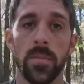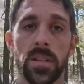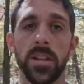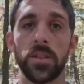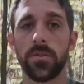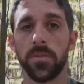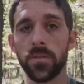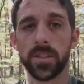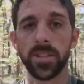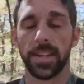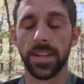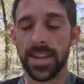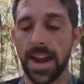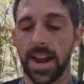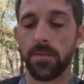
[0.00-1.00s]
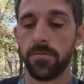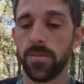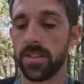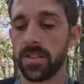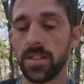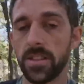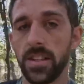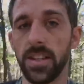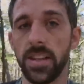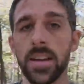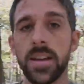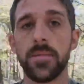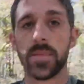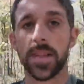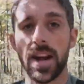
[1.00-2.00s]
But the cool thing now with the
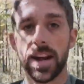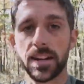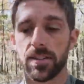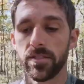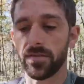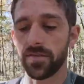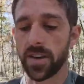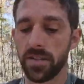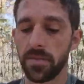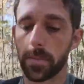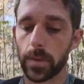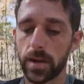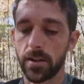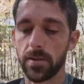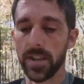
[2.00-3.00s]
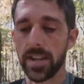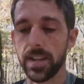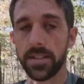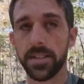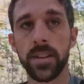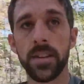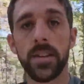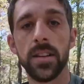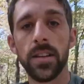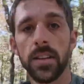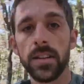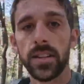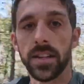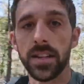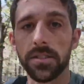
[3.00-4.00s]
Action 5 Pro is
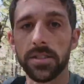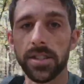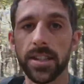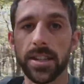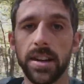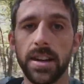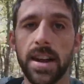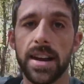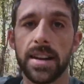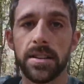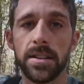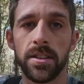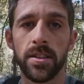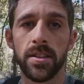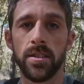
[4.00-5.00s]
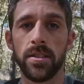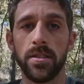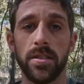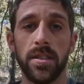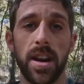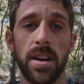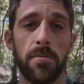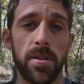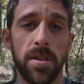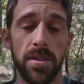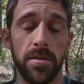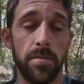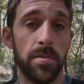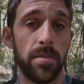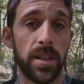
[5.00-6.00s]
that you can connect not
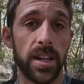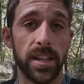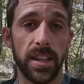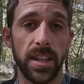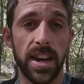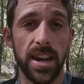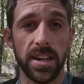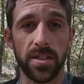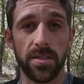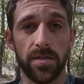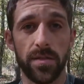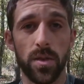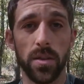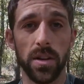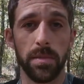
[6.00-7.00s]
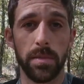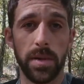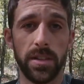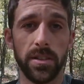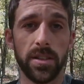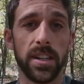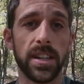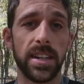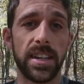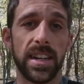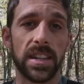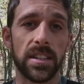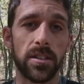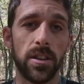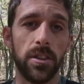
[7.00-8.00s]
one like the Action 4, but you can
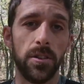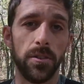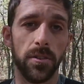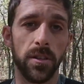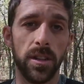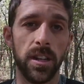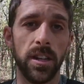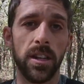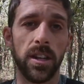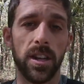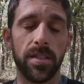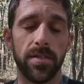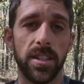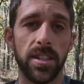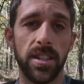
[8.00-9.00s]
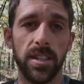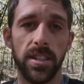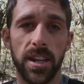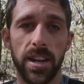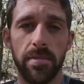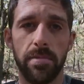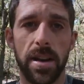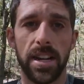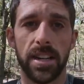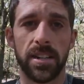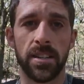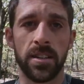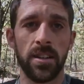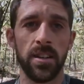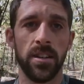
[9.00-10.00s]
connect 2 of the DJI
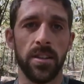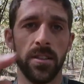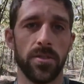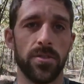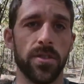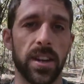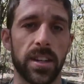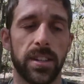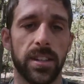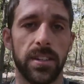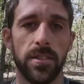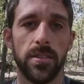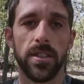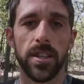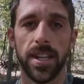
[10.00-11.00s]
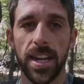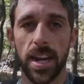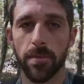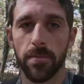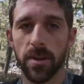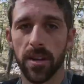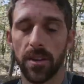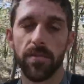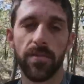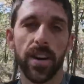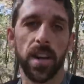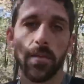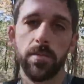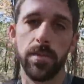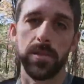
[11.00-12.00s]
mics directly to the camera
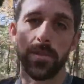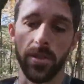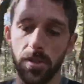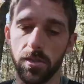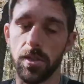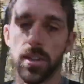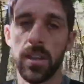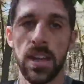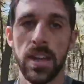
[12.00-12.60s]
via Bluetooth.